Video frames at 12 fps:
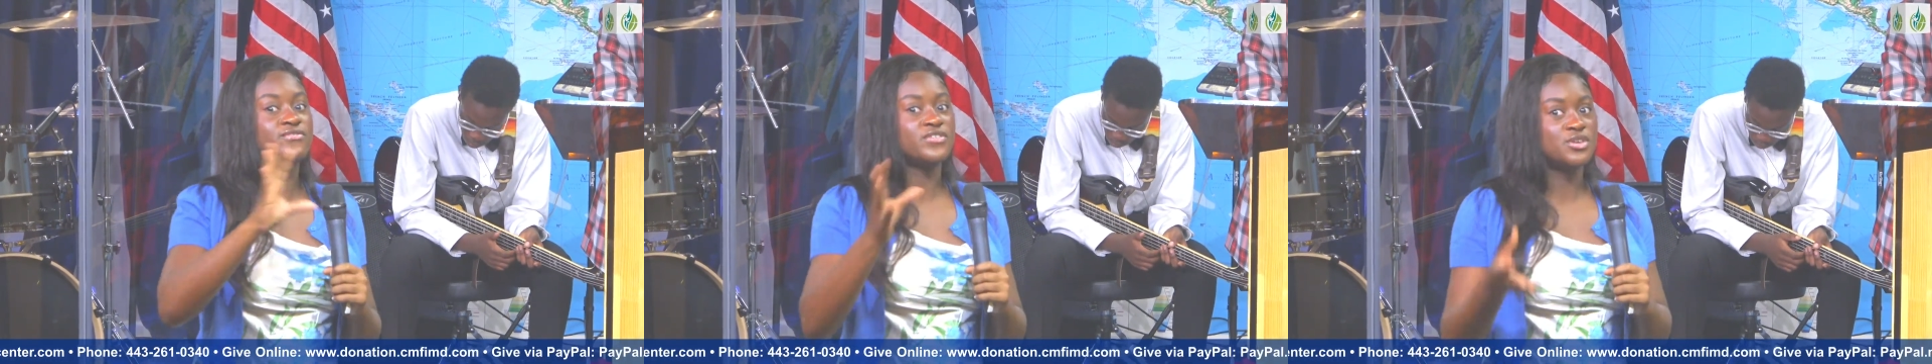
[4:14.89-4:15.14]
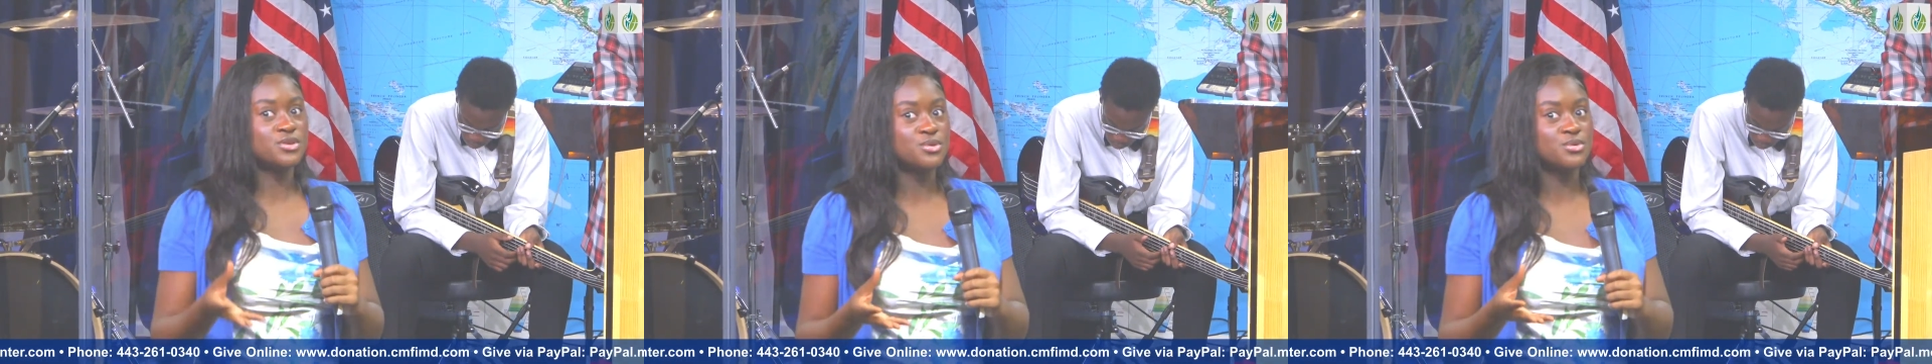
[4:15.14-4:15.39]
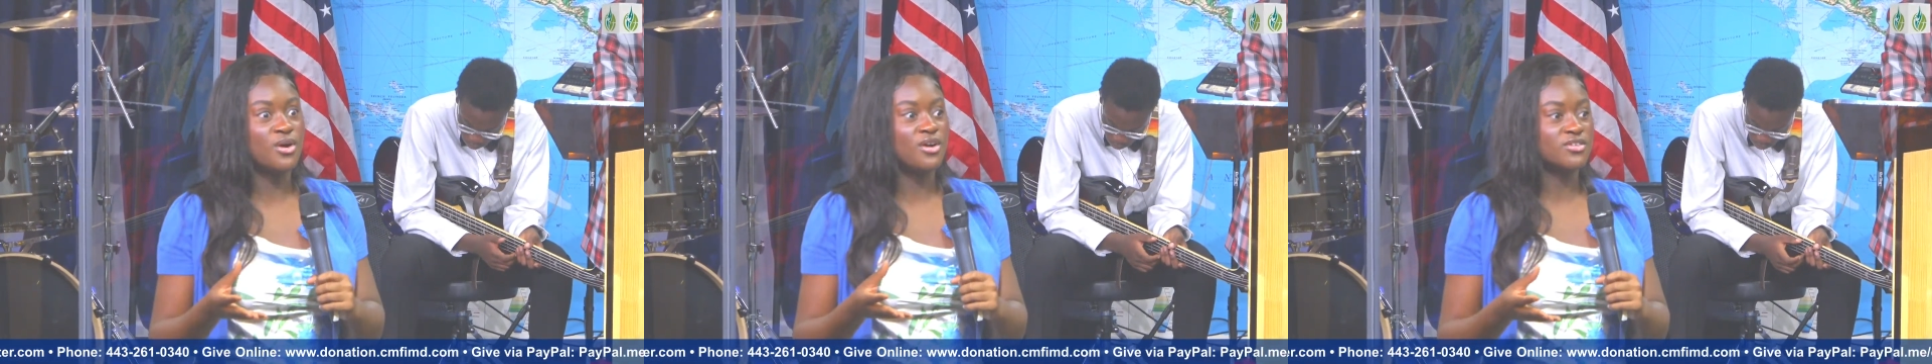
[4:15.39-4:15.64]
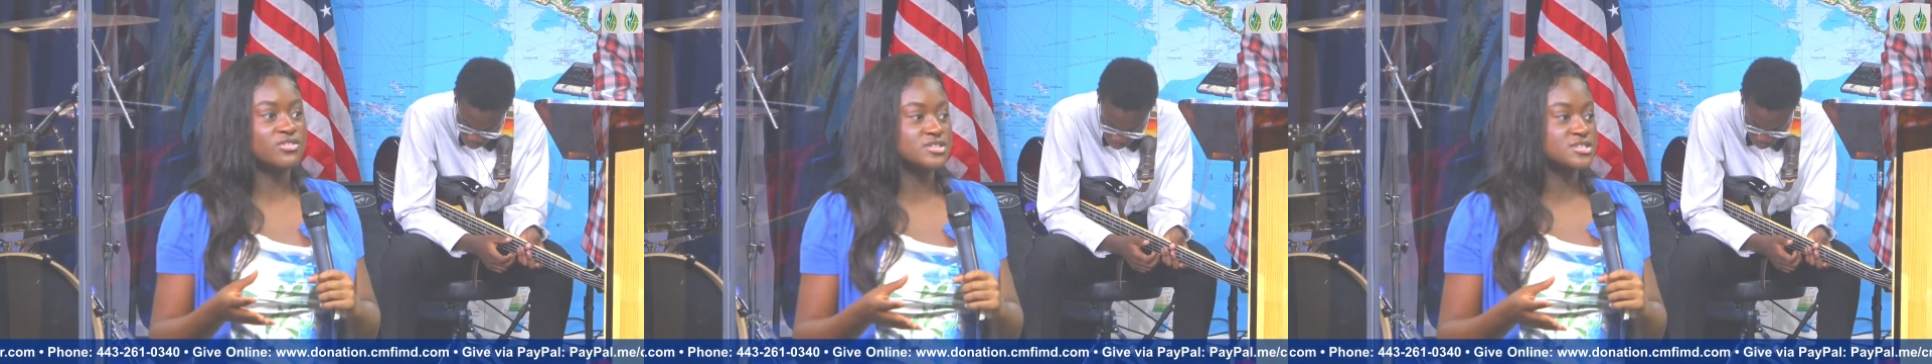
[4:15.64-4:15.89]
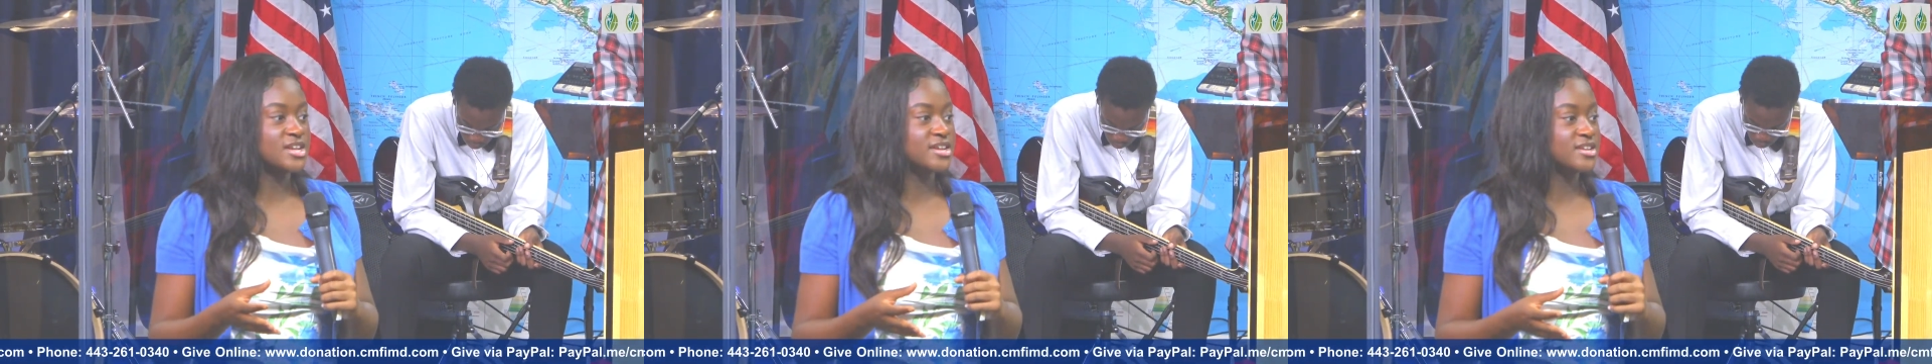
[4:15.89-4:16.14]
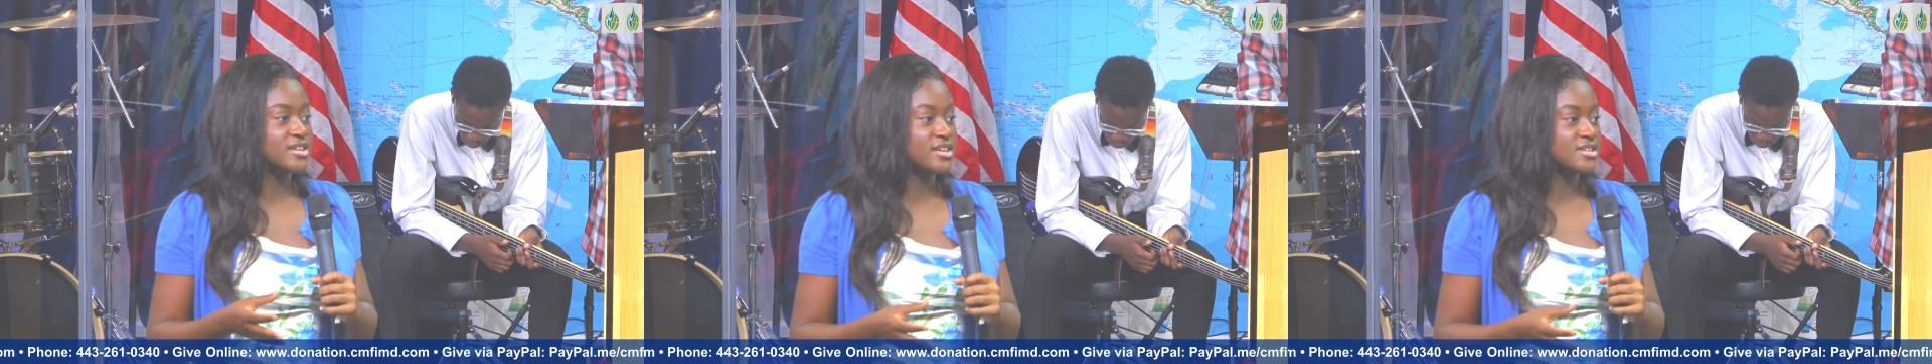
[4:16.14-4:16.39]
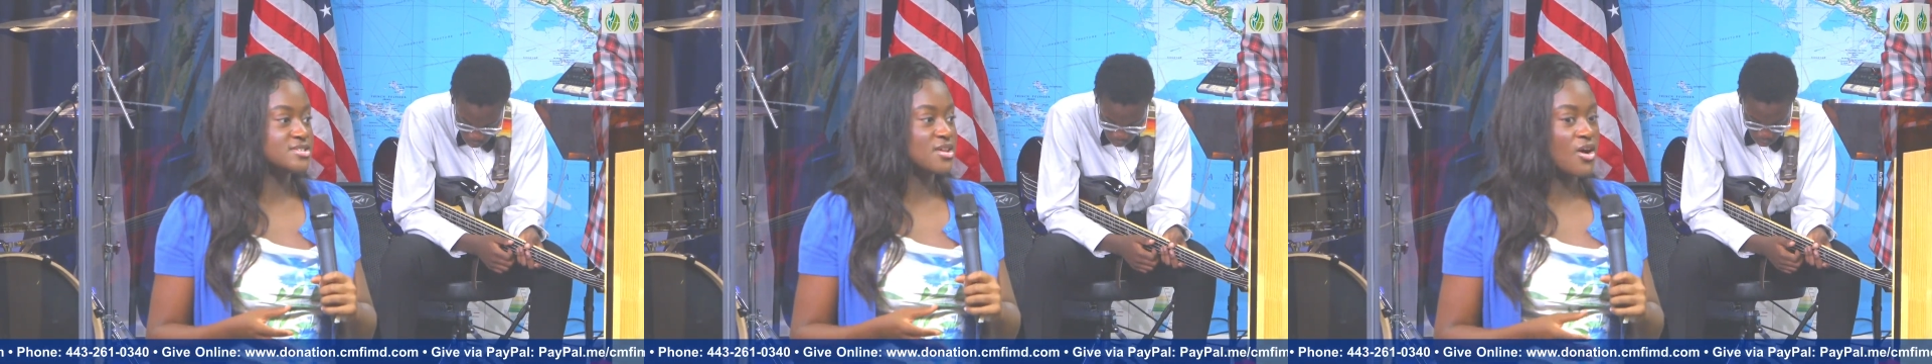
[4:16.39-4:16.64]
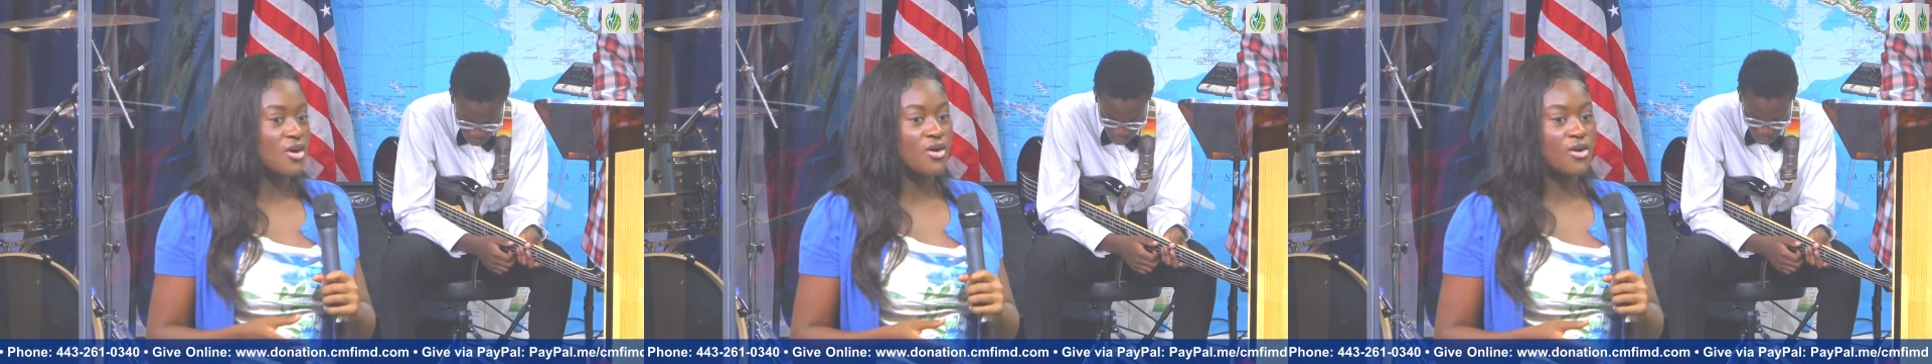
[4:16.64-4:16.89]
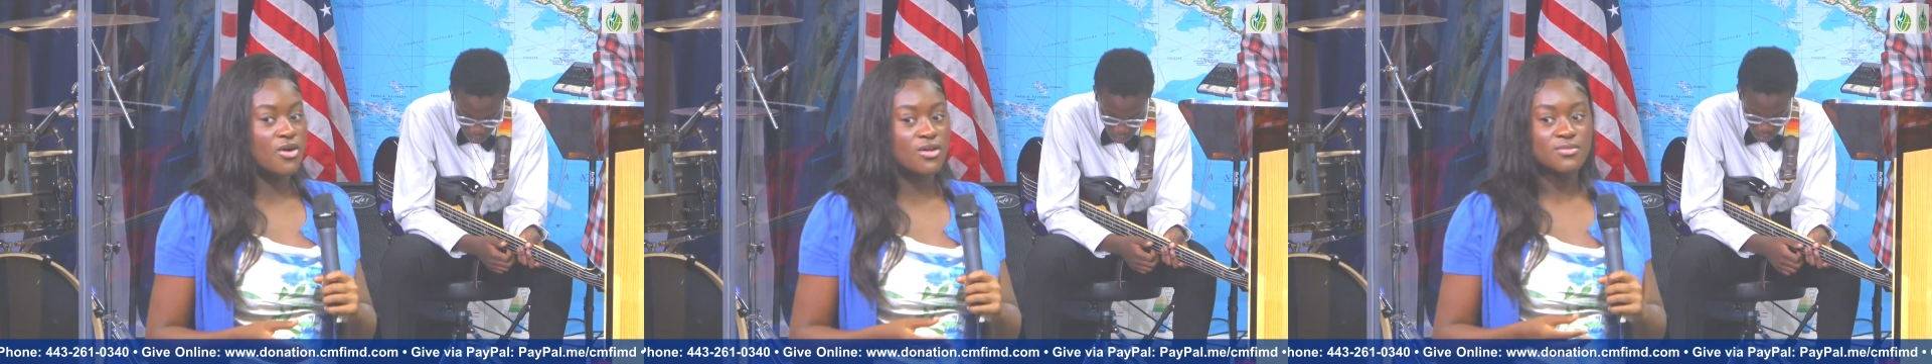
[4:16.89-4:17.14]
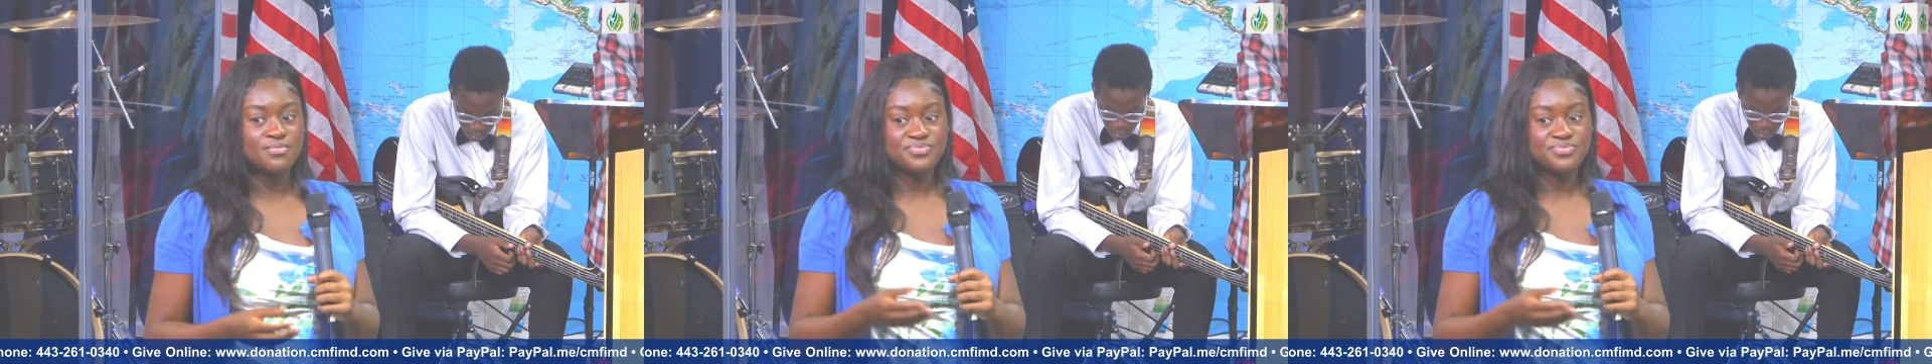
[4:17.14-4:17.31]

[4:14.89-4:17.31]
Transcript: view on Christianity. It's not all